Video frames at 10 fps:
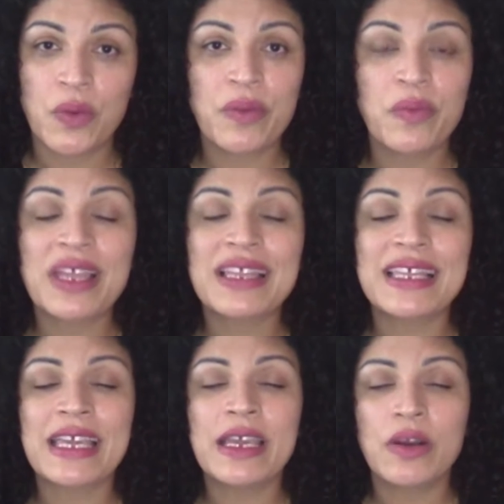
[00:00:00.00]
We
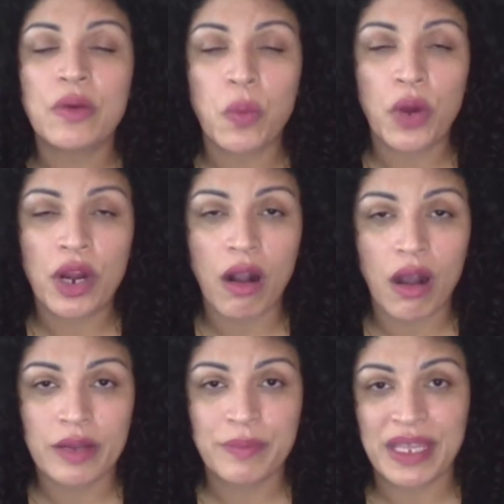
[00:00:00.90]
really work
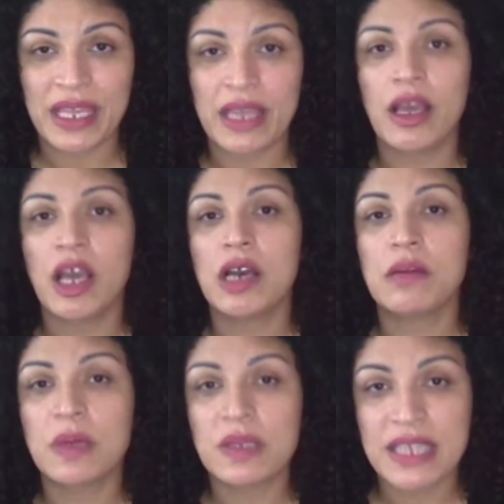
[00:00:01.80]
on being
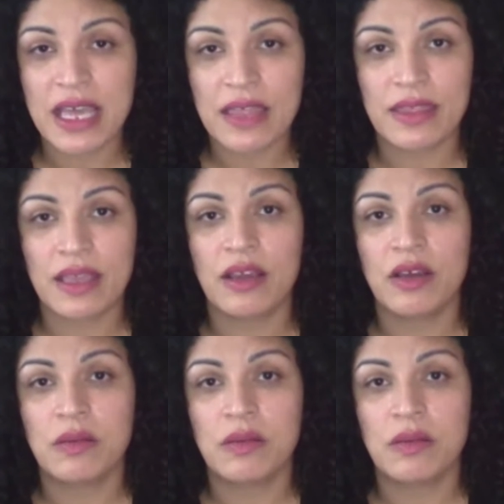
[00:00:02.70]
multi-ethnic,